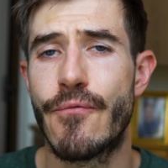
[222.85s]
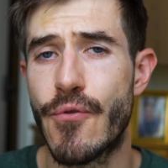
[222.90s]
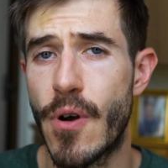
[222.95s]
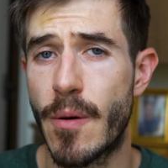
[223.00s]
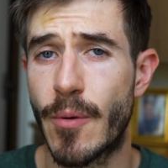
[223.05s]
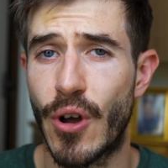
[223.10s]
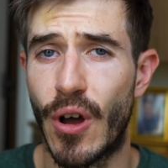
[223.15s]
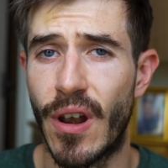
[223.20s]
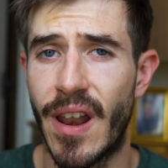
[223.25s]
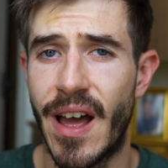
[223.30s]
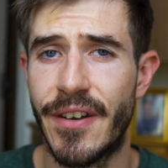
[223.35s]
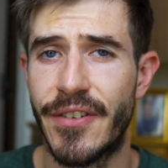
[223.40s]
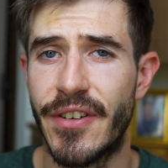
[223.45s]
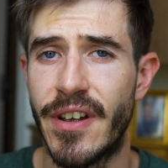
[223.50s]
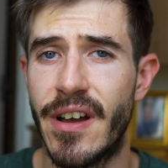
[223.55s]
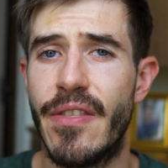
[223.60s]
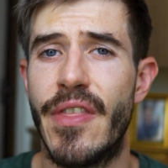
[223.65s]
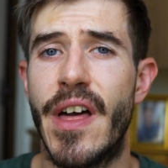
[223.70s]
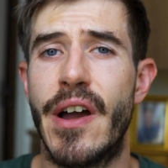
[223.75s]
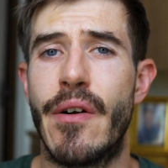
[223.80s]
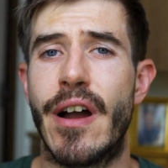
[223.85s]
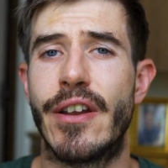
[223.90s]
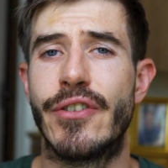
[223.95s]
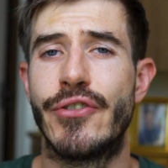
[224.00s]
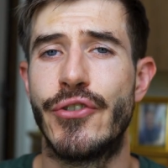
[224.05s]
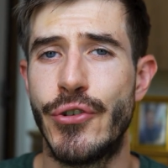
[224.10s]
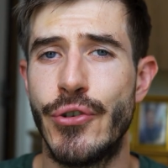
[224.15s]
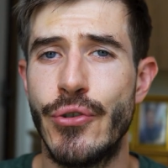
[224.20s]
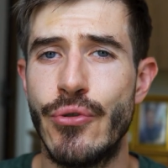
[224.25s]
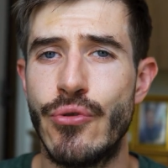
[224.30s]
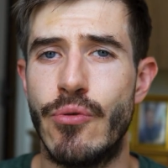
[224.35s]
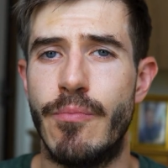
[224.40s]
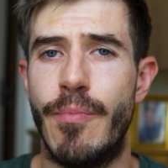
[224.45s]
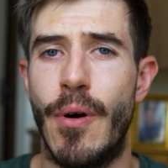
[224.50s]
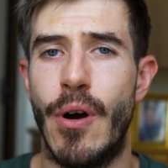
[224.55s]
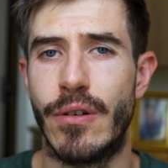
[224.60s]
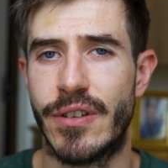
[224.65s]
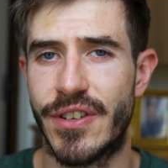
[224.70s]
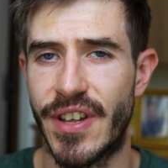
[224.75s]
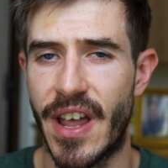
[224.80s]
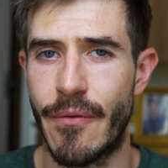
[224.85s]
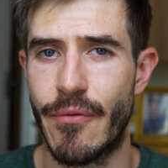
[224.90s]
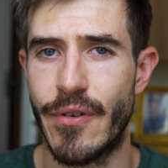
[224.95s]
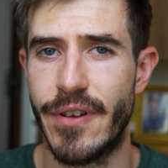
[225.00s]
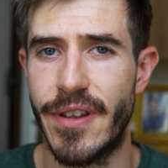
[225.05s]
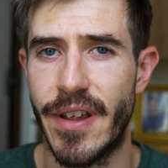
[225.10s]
From Koh Lanta, there are 2 boats every